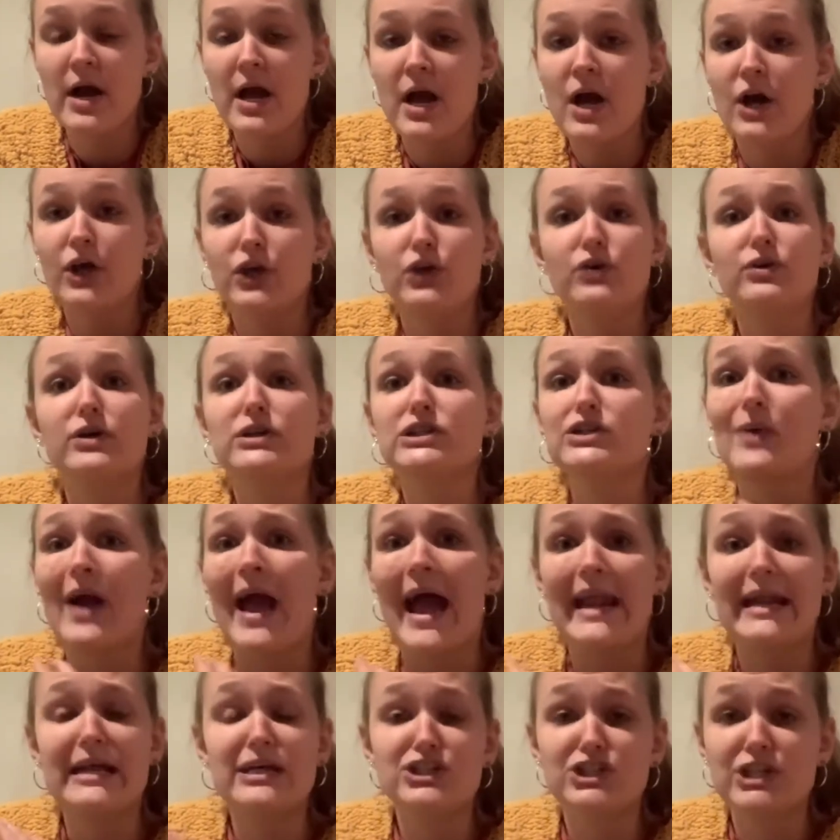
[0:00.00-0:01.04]
You can do
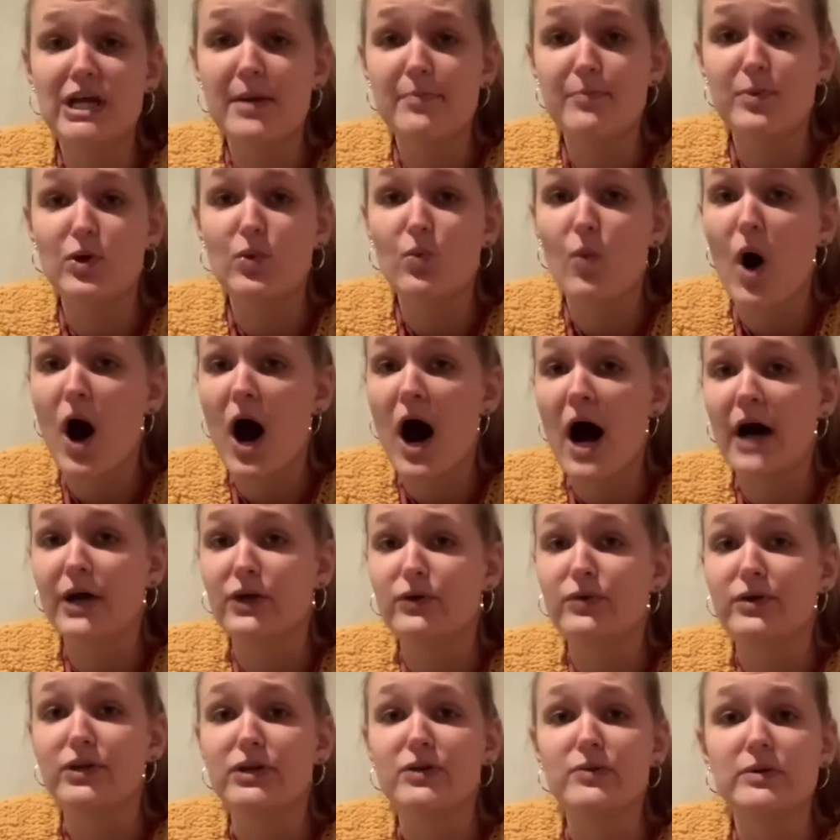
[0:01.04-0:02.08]
any shape you want.
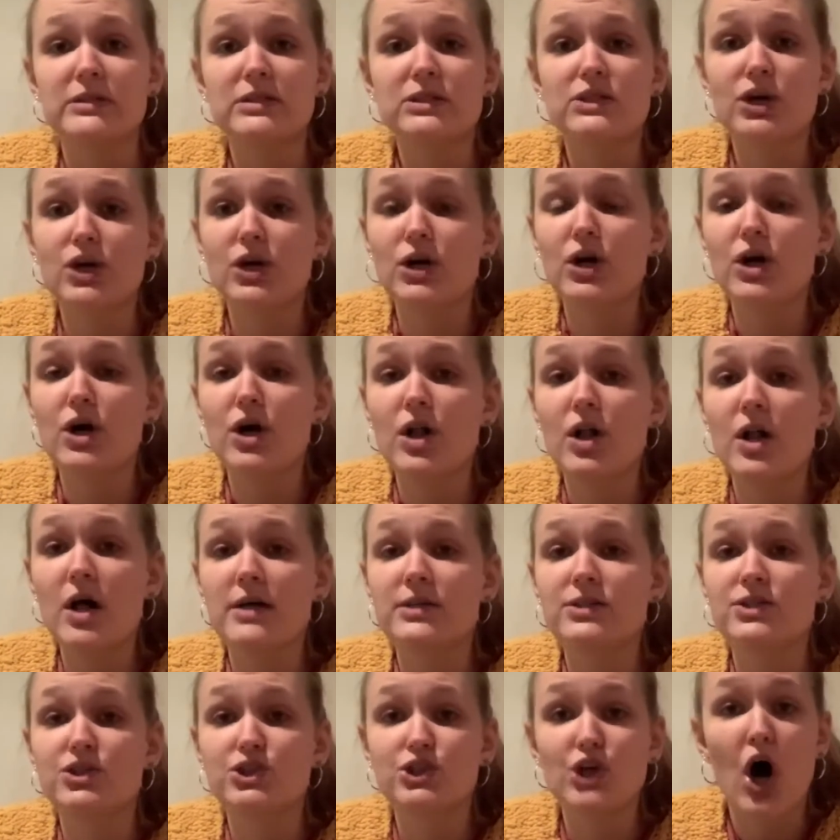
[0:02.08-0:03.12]
You can do a circle, a
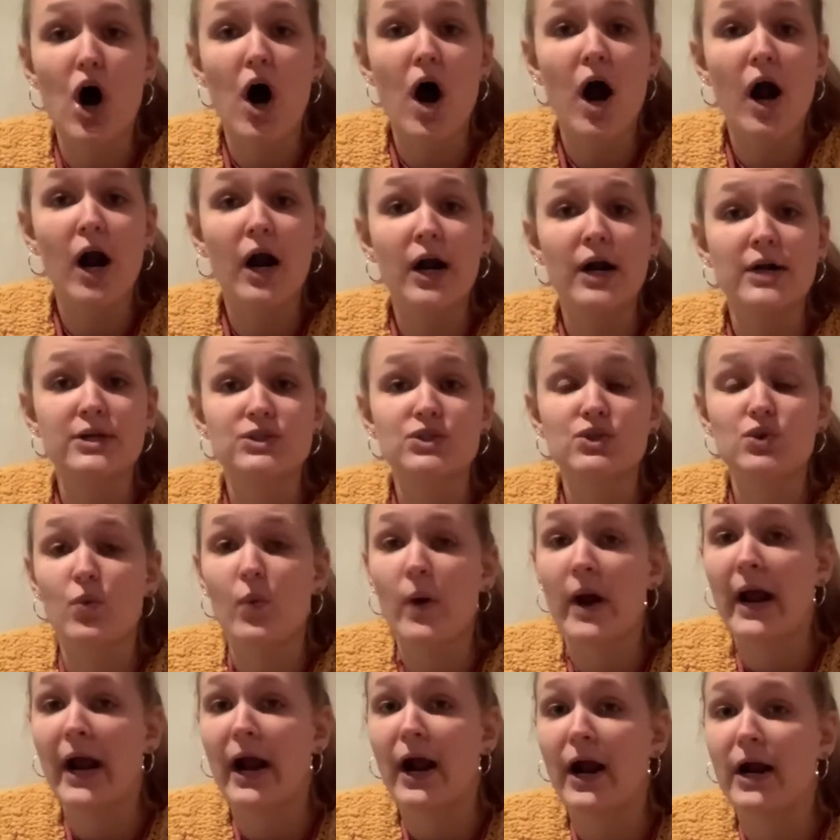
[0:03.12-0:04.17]
star, a
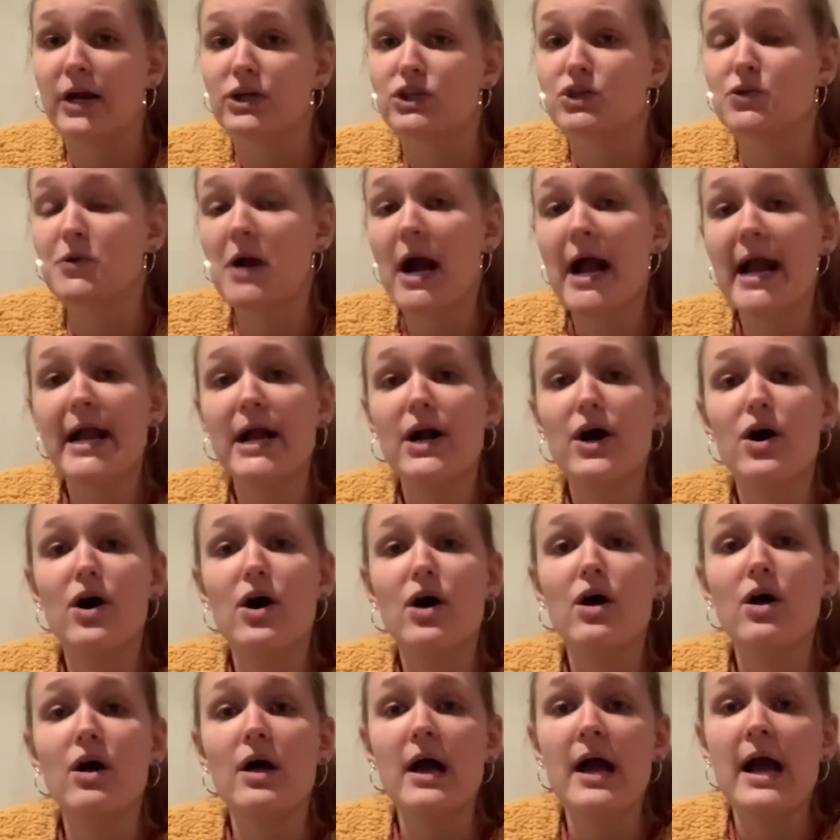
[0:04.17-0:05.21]
square, a
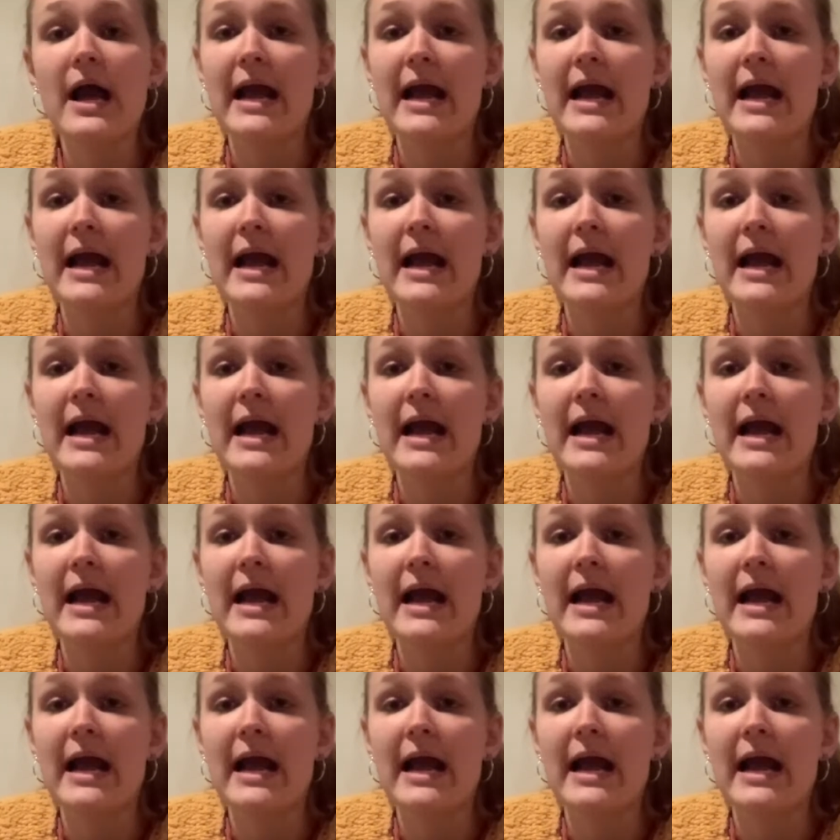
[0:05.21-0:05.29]
triangle.